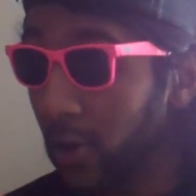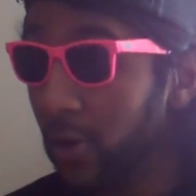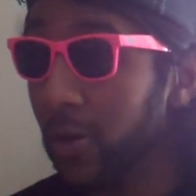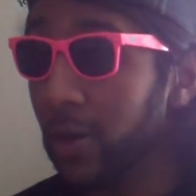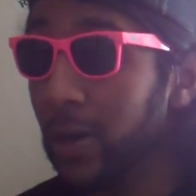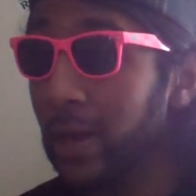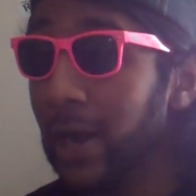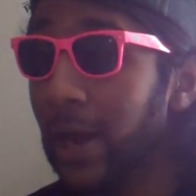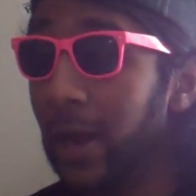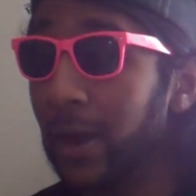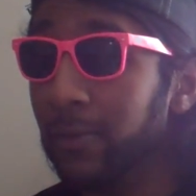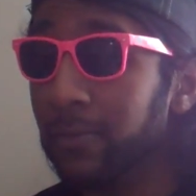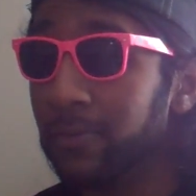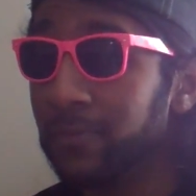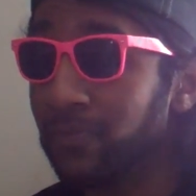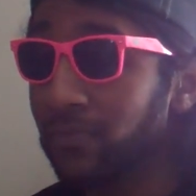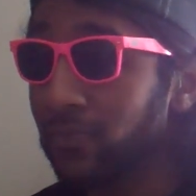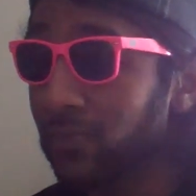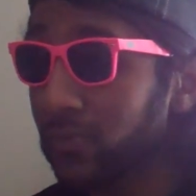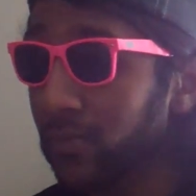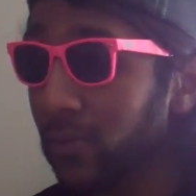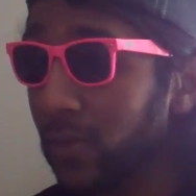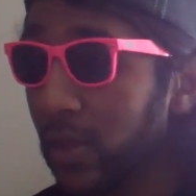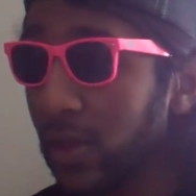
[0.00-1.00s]
Oh yeah,
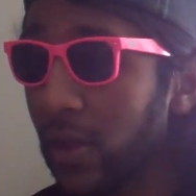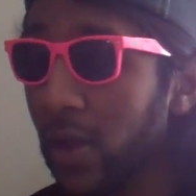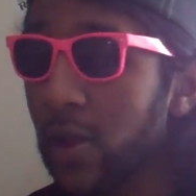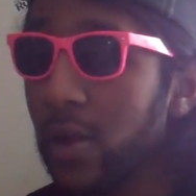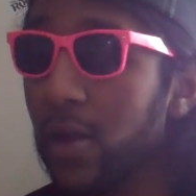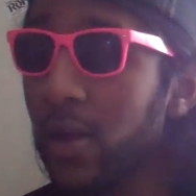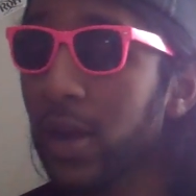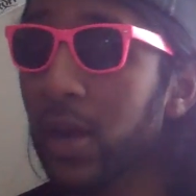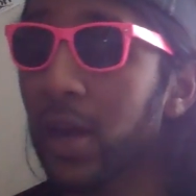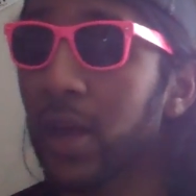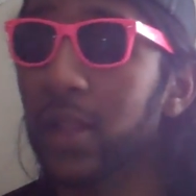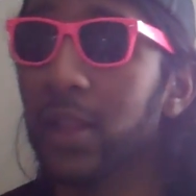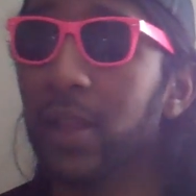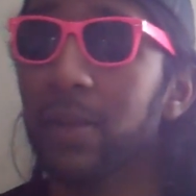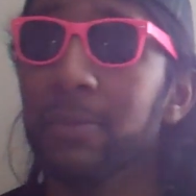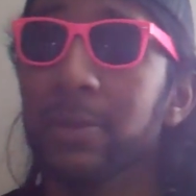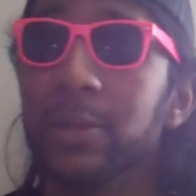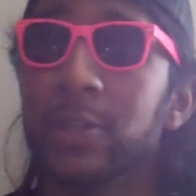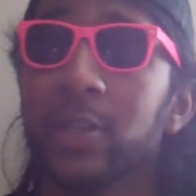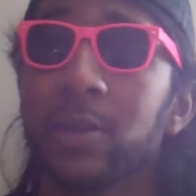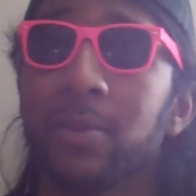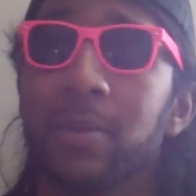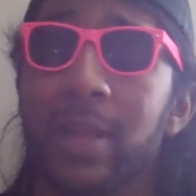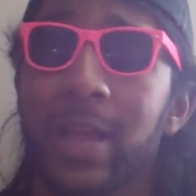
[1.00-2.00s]
I love
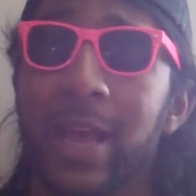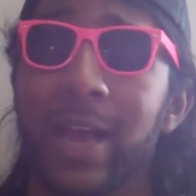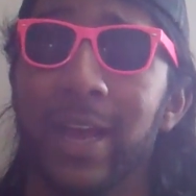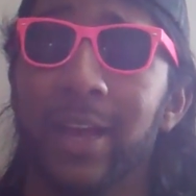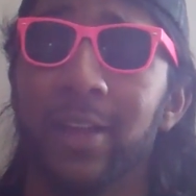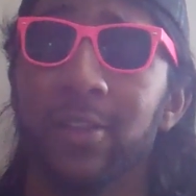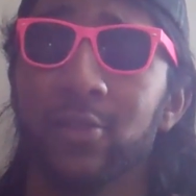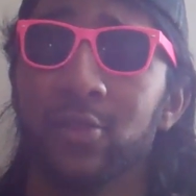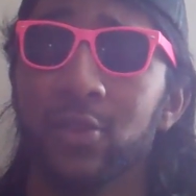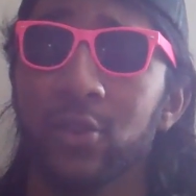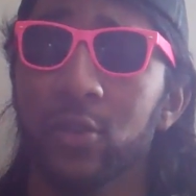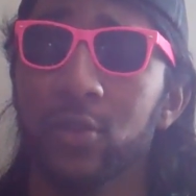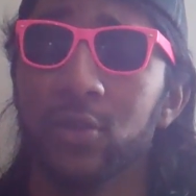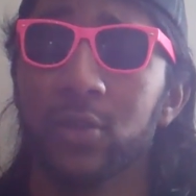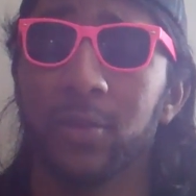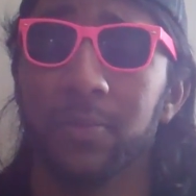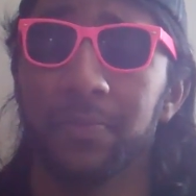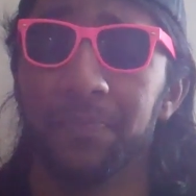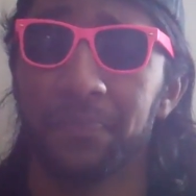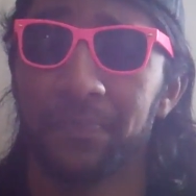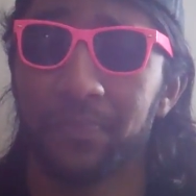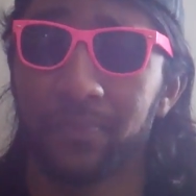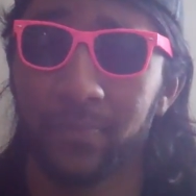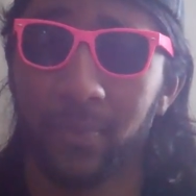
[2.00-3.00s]
me some of that health juice.
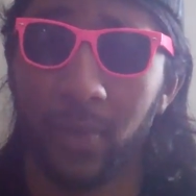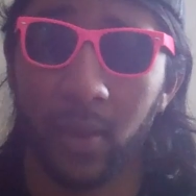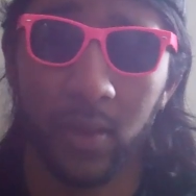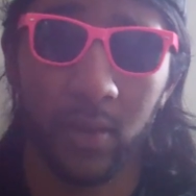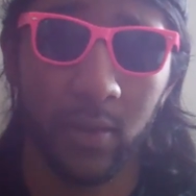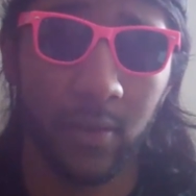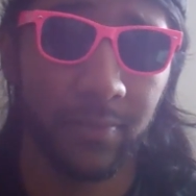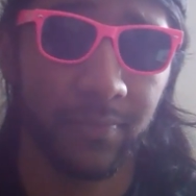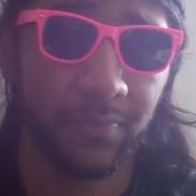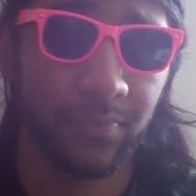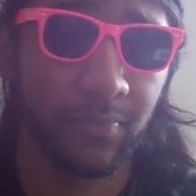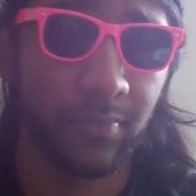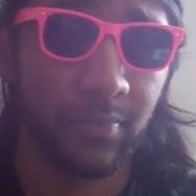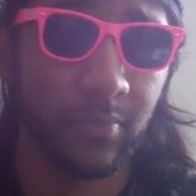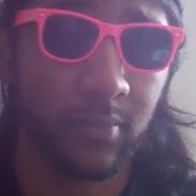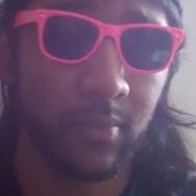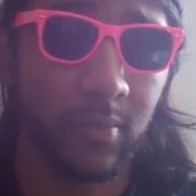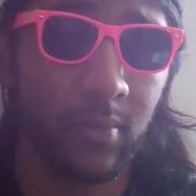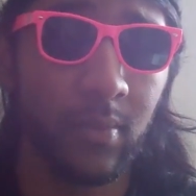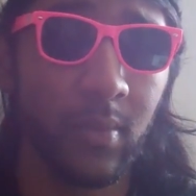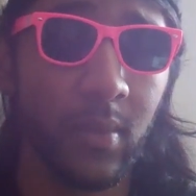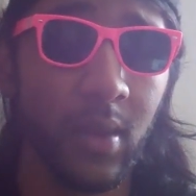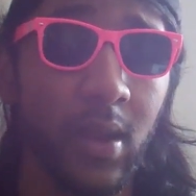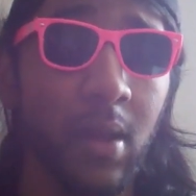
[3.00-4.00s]

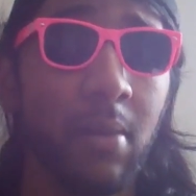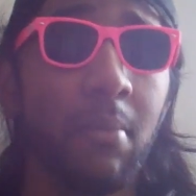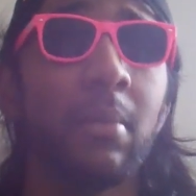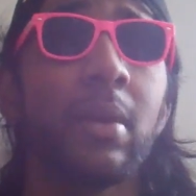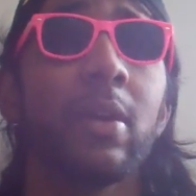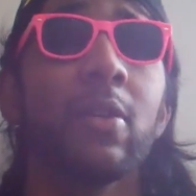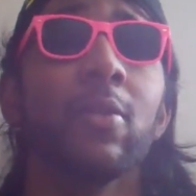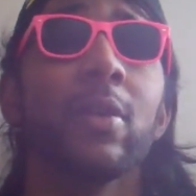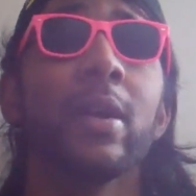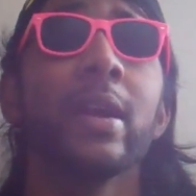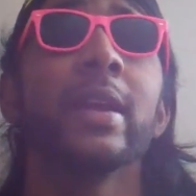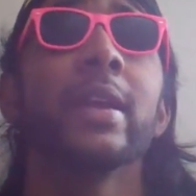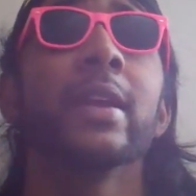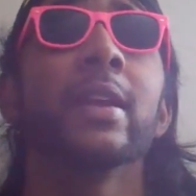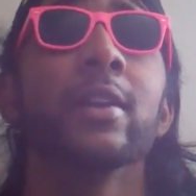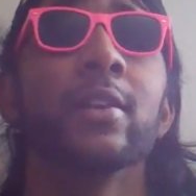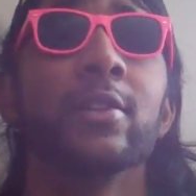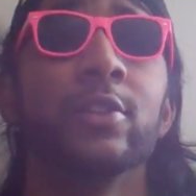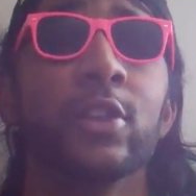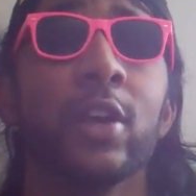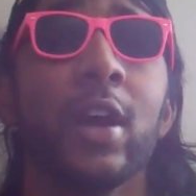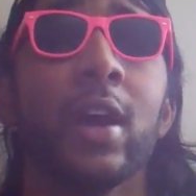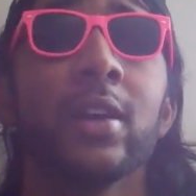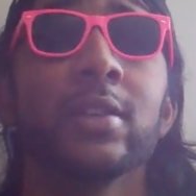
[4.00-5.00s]
But right here,
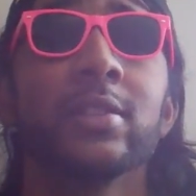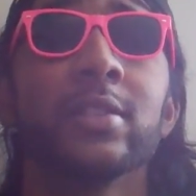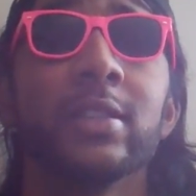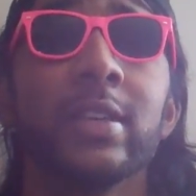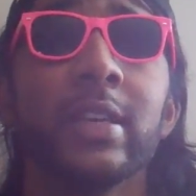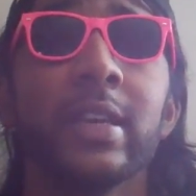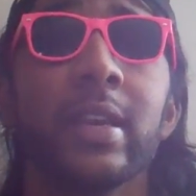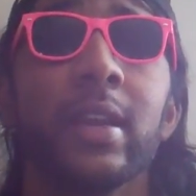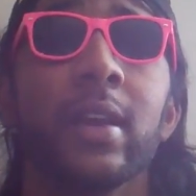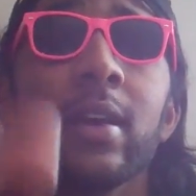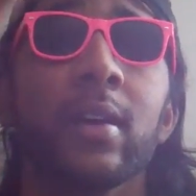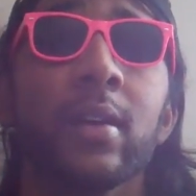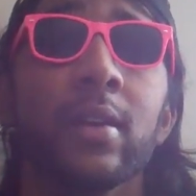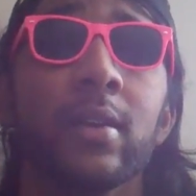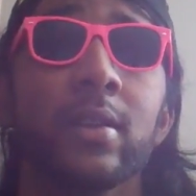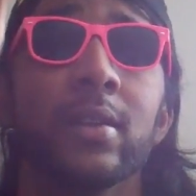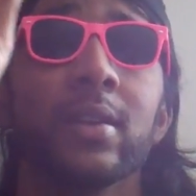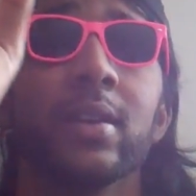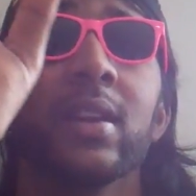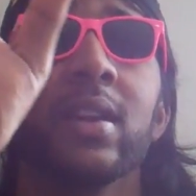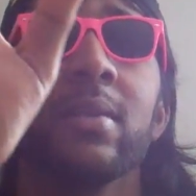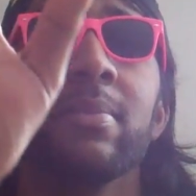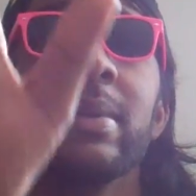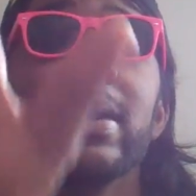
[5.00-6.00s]
John Cena
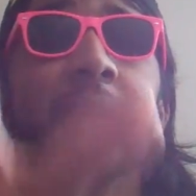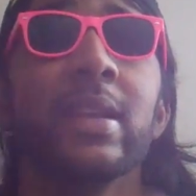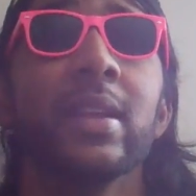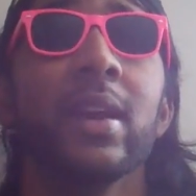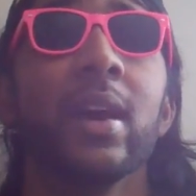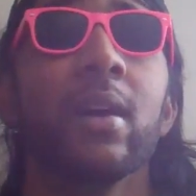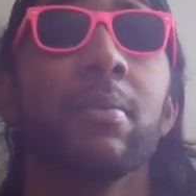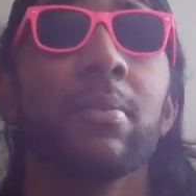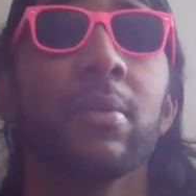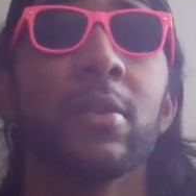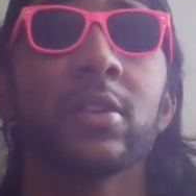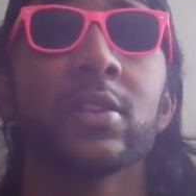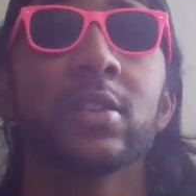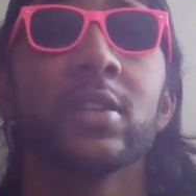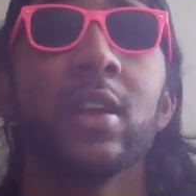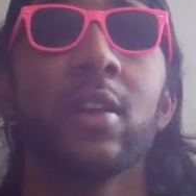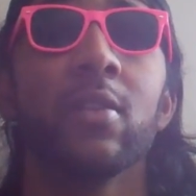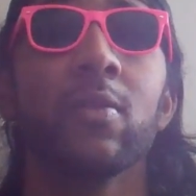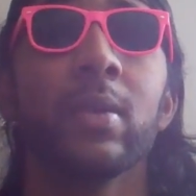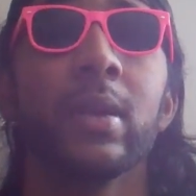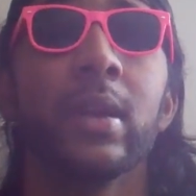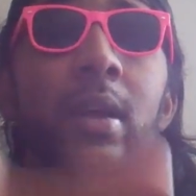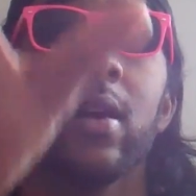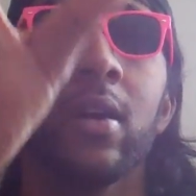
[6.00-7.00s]
gonna beat Alberto Del
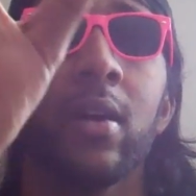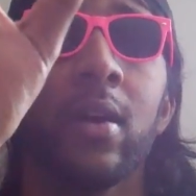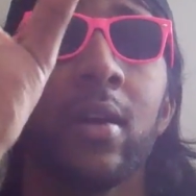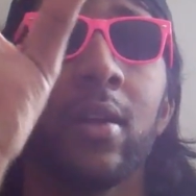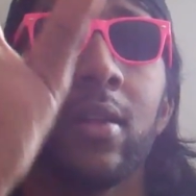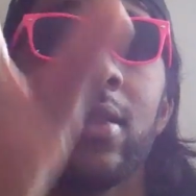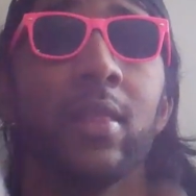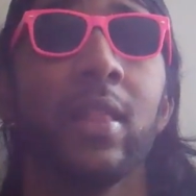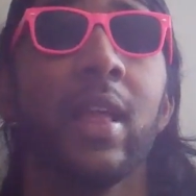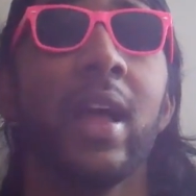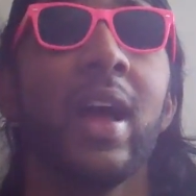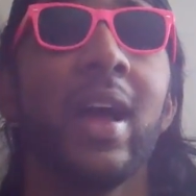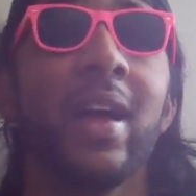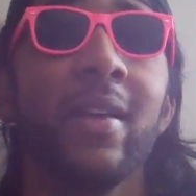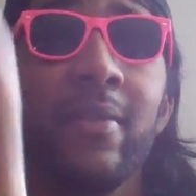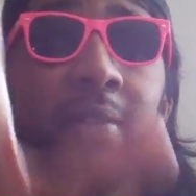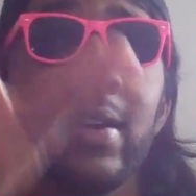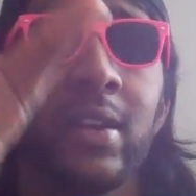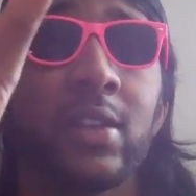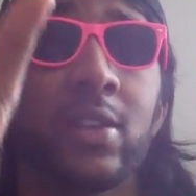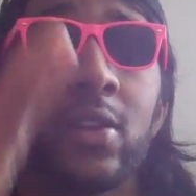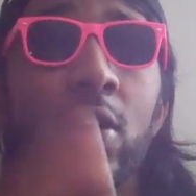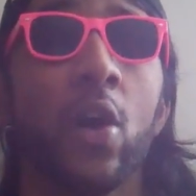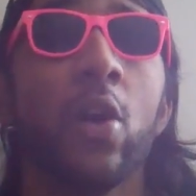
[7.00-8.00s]
Rio live
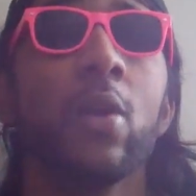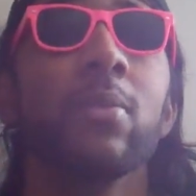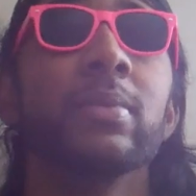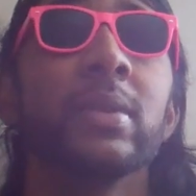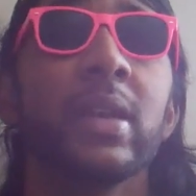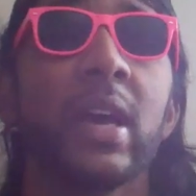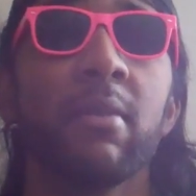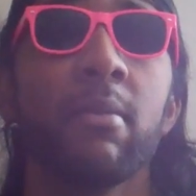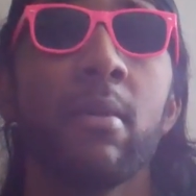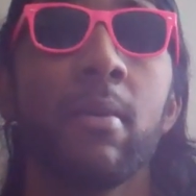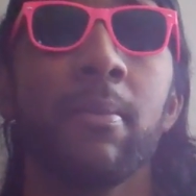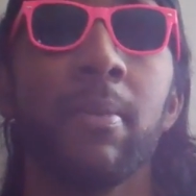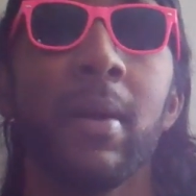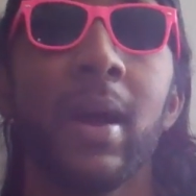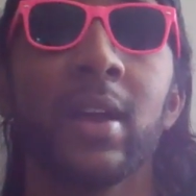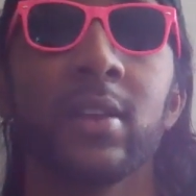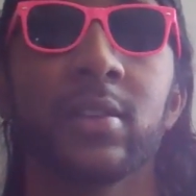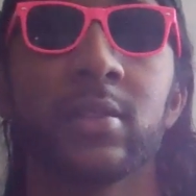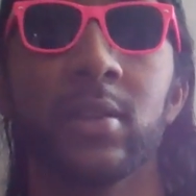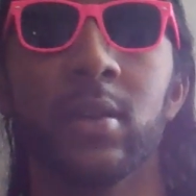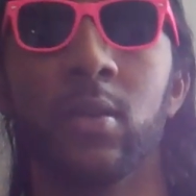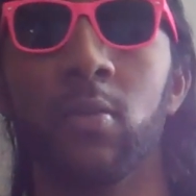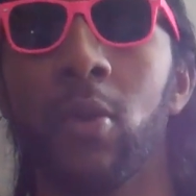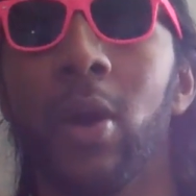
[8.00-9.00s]
in his hometown of
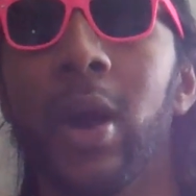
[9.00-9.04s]
Boston.